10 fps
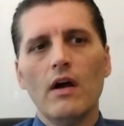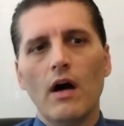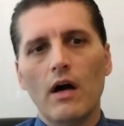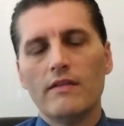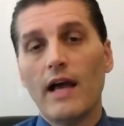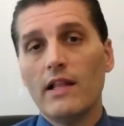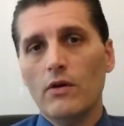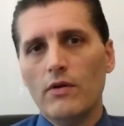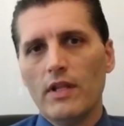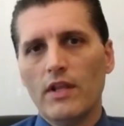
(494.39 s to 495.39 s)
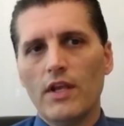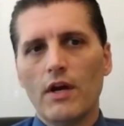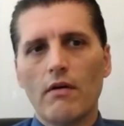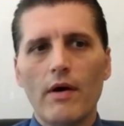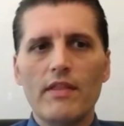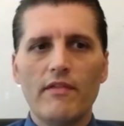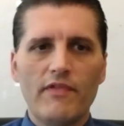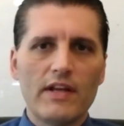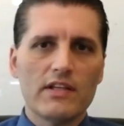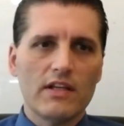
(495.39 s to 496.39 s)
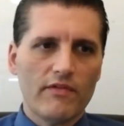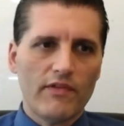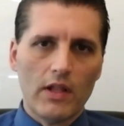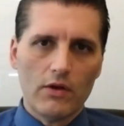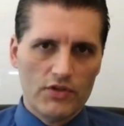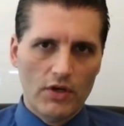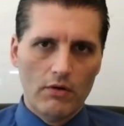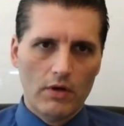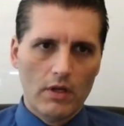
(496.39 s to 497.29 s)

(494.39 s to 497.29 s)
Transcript: uh, diluting the euro, and the Fed is going to follow suit.